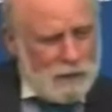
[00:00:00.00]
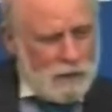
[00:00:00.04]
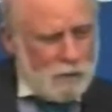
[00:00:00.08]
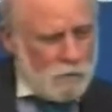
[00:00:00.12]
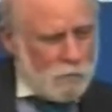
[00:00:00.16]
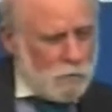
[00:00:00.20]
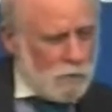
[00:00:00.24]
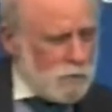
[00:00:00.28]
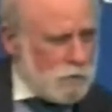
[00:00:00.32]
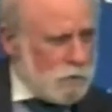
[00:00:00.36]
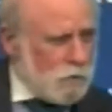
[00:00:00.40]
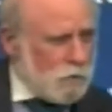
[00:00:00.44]

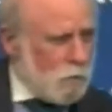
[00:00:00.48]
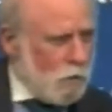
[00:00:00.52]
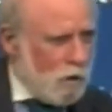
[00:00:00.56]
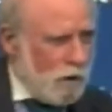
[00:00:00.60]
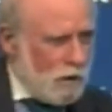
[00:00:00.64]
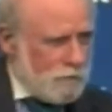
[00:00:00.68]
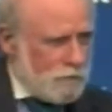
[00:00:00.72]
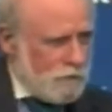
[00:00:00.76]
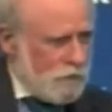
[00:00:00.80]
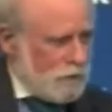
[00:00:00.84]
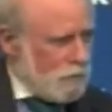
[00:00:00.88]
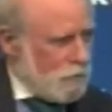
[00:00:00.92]
When you're
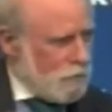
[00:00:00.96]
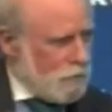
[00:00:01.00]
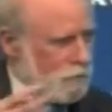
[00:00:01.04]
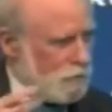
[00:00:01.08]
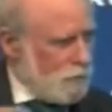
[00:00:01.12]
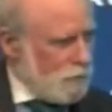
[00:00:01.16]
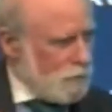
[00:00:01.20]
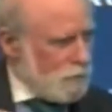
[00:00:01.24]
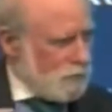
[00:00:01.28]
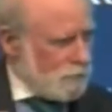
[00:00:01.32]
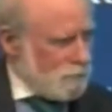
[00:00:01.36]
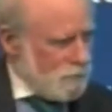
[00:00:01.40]
watching
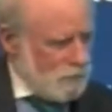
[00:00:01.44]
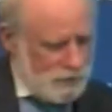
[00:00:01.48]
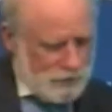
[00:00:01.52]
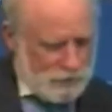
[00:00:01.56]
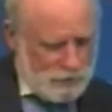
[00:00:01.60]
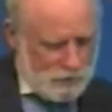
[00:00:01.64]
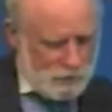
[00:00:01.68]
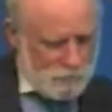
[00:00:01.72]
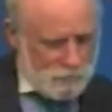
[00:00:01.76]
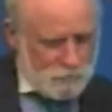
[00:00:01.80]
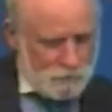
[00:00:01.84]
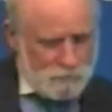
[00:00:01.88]
streaming
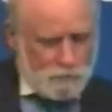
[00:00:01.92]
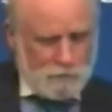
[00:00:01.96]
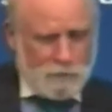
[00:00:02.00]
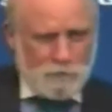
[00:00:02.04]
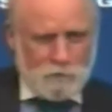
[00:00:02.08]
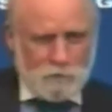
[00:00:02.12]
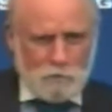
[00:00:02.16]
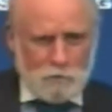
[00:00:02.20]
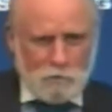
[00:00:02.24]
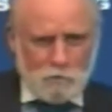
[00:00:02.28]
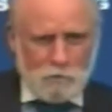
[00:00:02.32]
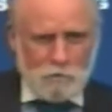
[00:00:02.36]
videos, have you
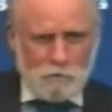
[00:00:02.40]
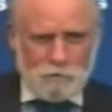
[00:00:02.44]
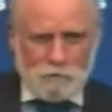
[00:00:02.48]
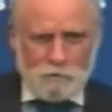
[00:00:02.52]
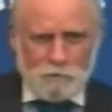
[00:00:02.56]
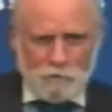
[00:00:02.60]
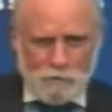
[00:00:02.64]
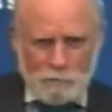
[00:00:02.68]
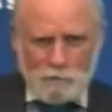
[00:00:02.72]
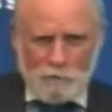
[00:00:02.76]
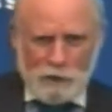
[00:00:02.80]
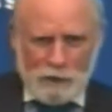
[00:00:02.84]
ever noticed that
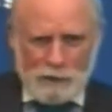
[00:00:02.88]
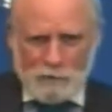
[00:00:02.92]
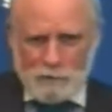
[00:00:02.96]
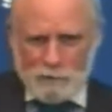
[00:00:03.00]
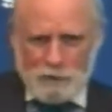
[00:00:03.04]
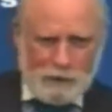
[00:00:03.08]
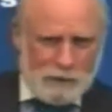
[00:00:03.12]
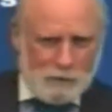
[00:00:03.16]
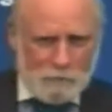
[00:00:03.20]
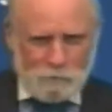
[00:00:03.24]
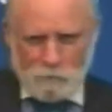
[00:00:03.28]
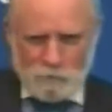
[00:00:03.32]
sometimes
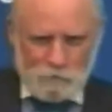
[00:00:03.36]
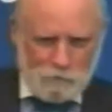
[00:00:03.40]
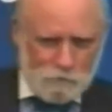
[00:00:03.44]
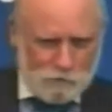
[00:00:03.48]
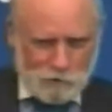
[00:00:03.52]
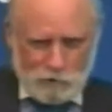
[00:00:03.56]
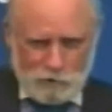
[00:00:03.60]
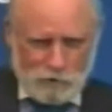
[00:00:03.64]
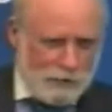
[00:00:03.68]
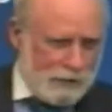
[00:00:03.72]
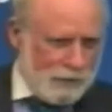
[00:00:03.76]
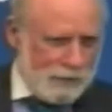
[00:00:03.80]
they get real
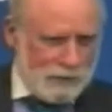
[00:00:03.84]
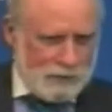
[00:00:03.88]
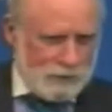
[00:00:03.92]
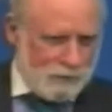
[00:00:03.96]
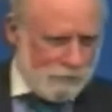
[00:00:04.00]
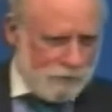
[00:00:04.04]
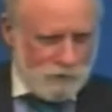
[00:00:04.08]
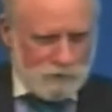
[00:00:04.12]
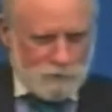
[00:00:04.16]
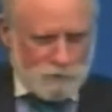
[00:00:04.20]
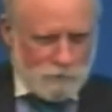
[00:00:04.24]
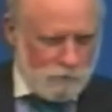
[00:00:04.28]
jerky and
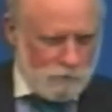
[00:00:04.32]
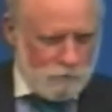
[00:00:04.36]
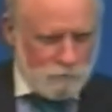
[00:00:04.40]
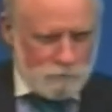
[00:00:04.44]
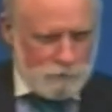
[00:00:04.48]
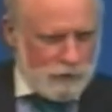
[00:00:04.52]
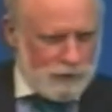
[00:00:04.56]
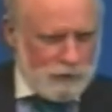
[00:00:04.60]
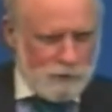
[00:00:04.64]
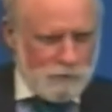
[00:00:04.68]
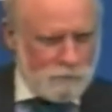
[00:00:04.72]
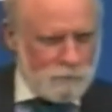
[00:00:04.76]
things slow
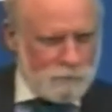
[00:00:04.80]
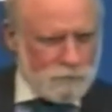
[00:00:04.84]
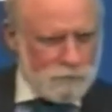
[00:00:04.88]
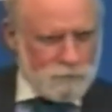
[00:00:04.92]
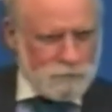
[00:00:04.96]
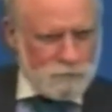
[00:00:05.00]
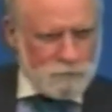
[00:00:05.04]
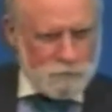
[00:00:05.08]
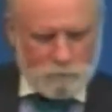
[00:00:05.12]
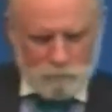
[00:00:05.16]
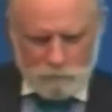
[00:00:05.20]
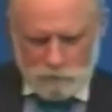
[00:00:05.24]
down and
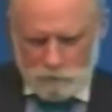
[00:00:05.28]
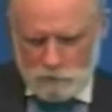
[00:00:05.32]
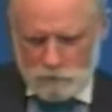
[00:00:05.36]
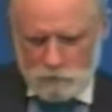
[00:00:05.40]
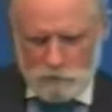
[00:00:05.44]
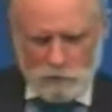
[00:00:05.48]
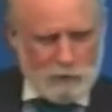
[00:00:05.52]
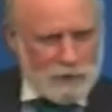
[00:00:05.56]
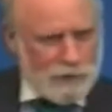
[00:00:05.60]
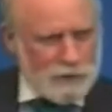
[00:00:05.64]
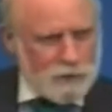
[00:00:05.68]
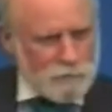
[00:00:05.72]
the
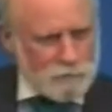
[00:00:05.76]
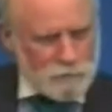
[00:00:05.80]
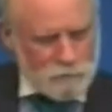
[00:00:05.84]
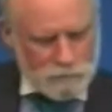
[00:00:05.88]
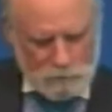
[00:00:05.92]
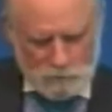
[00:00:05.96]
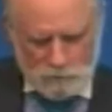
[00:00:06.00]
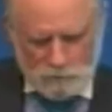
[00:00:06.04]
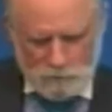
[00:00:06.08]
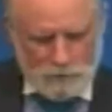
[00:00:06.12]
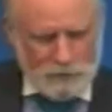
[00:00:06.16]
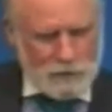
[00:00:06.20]
delays are
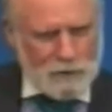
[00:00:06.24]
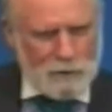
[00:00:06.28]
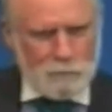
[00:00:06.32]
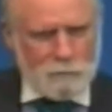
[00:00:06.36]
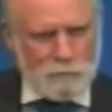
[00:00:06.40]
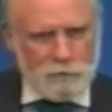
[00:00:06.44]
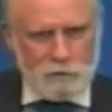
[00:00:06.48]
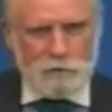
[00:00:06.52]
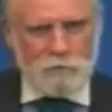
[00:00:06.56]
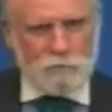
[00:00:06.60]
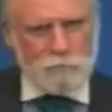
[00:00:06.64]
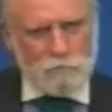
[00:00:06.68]
going
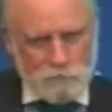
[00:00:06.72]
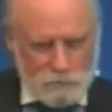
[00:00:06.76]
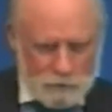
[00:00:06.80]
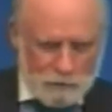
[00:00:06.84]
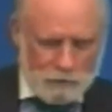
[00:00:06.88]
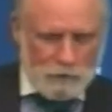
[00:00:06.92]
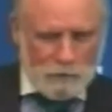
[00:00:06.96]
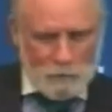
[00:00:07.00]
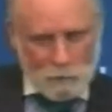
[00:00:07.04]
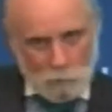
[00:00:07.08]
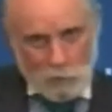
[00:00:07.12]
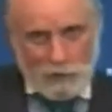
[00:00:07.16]
up and you sit
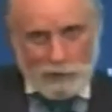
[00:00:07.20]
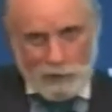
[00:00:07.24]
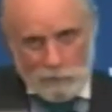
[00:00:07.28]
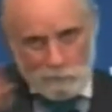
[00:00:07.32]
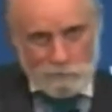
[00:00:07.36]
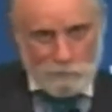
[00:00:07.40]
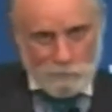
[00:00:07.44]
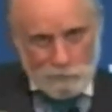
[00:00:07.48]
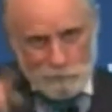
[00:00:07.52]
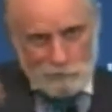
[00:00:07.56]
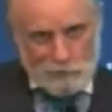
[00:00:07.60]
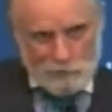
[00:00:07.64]
there waiting
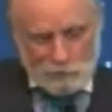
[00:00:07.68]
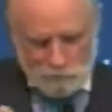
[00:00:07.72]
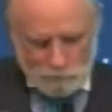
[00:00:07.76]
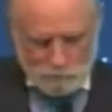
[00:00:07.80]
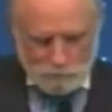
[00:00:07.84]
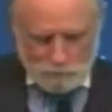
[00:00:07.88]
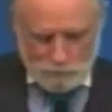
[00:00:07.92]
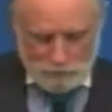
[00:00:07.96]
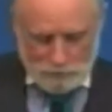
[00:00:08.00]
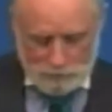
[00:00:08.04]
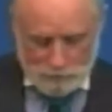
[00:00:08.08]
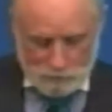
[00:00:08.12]
for things
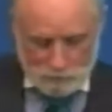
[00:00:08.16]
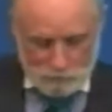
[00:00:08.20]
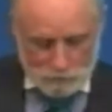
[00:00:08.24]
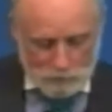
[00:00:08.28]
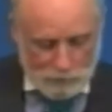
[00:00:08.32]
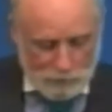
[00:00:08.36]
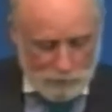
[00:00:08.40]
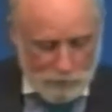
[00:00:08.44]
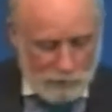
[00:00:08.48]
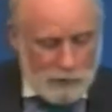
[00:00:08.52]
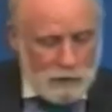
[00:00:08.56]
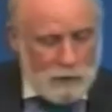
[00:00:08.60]
to reload?
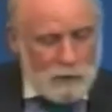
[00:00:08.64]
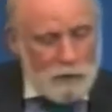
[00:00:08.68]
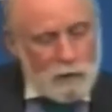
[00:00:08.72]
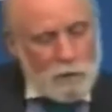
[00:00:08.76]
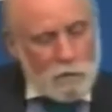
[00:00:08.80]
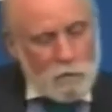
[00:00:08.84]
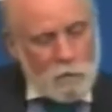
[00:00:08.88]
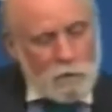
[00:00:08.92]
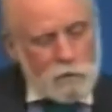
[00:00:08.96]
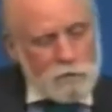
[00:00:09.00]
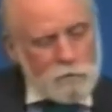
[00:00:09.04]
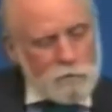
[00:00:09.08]

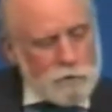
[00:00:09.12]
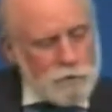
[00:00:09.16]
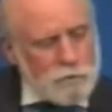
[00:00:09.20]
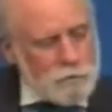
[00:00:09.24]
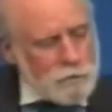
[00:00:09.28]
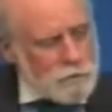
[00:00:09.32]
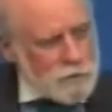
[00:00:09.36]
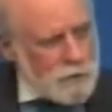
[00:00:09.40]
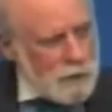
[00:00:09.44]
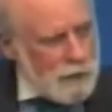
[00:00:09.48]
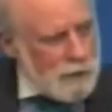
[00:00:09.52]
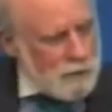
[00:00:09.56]
Well, it
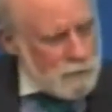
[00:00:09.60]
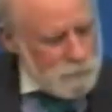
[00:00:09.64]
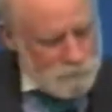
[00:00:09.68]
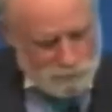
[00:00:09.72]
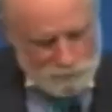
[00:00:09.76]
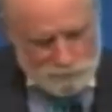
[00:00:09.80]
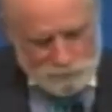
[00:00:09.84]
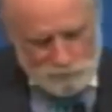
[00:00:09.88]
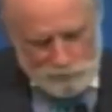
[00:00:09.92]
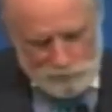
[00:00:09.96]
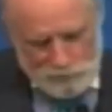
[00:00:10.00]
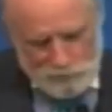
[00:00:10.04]
turns out
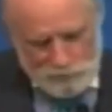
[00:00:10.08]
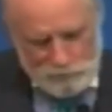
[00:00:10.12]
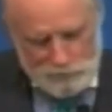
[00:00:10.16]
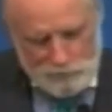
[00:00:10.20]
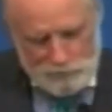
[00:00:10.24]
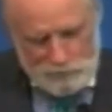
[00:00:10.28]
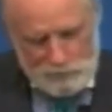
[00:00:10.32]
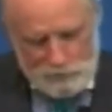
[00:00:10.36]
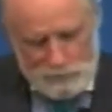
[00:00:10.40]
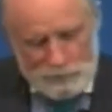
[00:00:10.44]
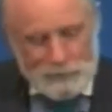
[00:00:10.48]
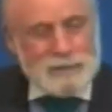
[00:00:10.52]

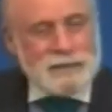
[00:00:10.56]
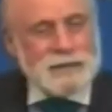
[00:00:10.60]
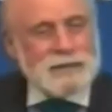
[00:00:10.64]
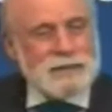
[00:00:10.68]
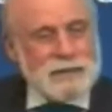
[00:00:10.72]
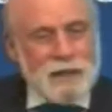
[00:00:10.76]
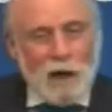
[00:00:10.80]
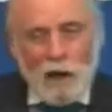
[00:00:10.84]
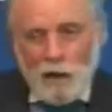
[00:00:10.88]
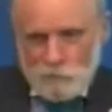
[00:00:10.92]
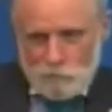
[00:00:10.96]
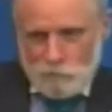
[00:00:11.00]
that it is
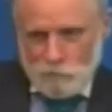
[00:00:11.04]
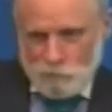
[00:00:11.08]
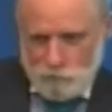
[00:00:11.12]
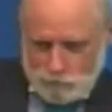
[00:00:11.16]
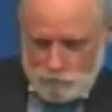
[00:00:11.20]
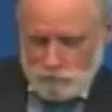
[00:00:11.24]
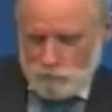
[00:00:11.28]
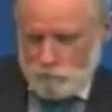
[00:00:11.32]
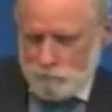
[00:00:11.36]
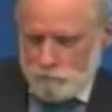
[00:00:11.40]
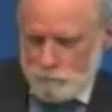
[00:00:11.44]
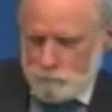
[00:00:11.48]
not
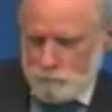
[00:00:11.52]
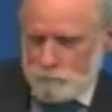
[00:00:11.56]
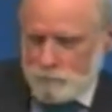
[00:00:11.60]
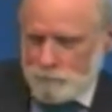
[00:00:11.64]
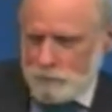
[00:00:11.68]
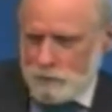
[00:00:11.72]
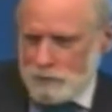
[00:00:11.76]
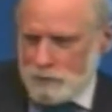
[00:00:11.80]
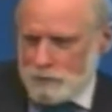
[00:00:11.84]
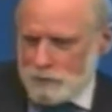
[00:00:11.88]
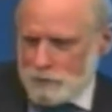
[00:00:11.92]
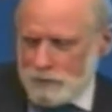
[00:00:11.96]
true
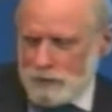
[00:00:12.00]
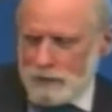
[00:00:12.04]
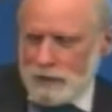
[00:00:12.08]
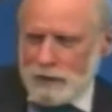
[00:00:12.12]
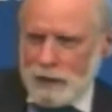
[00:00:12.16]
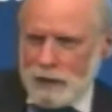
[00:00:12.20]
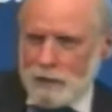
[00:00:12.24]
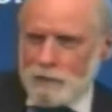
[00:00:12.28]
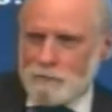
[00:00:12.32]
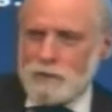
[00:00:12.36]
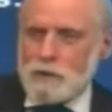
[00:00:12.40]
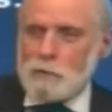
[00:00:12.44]
that
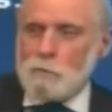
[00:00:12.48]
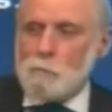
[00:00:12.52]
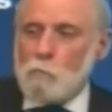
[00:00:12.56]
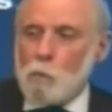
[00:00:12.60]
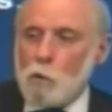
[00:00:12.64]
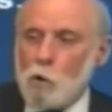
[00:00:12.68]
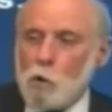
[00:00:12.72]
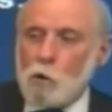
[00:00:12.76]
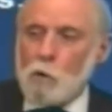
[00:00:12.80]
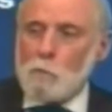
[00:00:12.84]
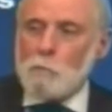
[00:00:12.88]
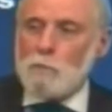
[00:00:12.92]
having
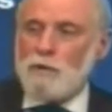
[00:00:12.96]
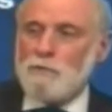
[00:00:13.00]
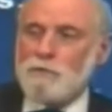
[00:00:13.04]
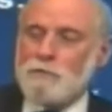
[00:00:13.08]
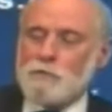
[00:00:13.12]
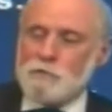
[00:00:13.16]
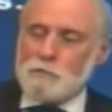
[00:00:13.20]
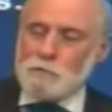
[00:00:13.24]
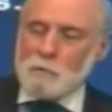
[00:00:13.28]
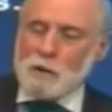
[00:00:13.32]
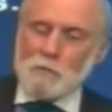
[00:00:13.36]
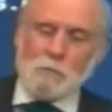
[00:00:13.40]
more
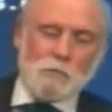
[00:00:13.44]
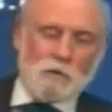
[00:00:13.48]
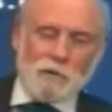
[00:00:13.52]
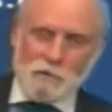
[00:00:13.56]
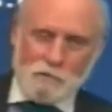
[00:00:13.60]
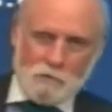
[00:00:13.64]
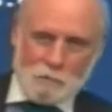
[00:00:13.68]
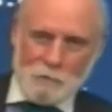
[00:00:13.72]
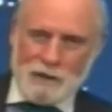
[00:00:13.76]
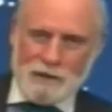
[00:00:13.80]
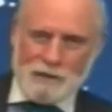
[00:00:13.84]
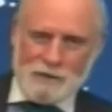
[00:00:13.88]
buffer memory
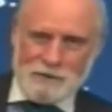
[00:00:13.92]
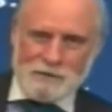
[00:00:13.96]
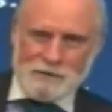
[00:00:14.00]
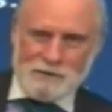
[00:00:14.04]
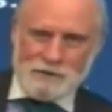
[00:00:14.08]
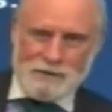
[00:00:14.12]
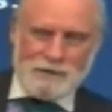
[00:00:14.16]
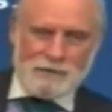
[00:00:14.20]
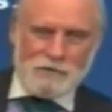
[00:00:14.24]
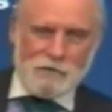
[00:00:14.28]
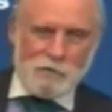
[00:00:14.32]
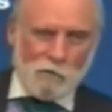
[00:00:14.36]
space
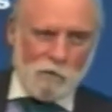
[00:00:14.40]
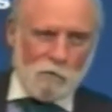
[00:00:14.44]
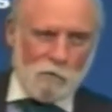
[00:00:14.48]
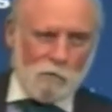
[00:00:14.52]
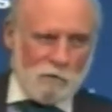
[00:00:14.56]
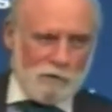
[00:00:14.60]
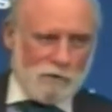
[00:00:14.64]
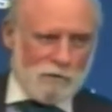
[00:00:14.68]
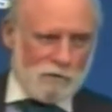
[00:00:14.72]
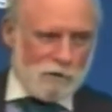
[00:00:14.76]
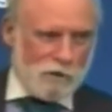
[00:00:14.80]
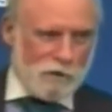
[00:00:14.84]
is
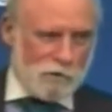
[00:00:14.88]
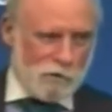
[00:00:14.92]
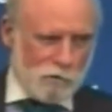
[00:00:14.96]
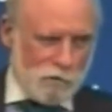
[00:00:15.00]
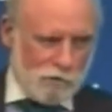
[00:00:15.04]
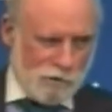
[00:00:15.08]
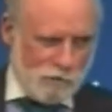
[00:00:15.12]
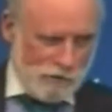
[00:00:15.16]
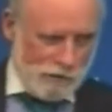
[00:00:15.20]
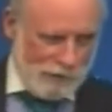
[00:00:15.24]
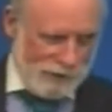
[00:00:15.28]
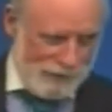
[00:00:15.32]
always a
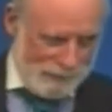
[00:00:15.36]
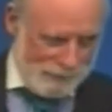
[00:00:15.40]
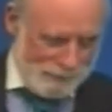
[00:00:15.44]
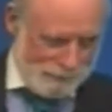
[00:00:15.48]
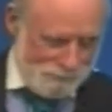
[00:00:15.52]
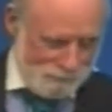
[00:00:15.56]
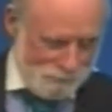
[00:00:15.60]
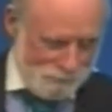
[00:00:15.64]
good thing.